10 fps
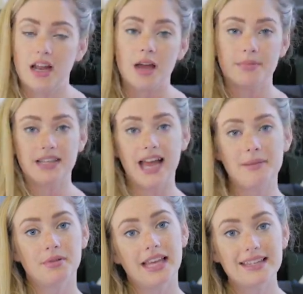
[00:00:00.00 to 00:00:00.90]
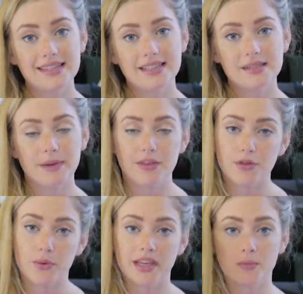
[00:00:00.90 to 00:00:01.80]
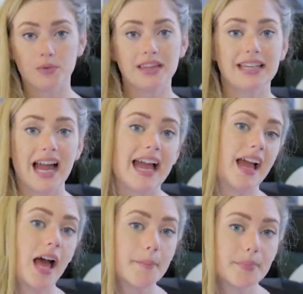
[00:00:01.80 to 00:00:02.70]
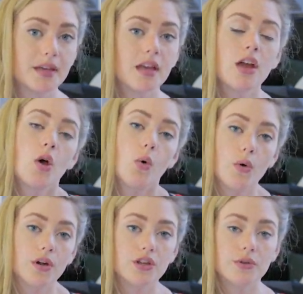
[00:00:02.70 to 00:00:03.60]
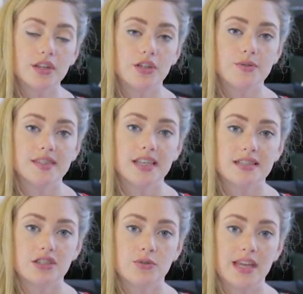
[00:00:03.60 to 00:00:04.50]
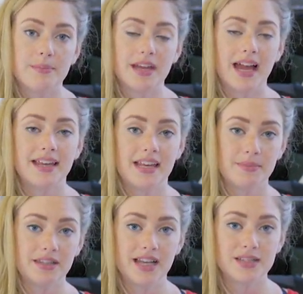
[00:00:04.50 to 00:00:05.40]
get up into high places by throwing it really high up, or you can use it to get behind enemy